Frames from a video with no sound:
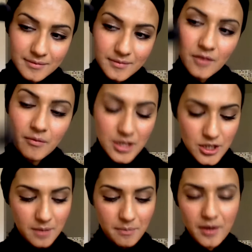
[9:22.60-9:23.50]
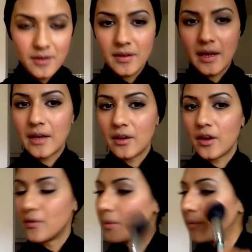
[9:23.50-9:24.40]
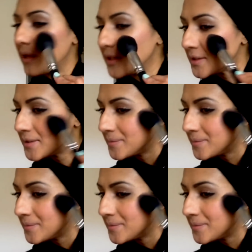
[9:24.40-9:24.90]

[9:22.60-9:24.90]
of my cheekbones and over the blush.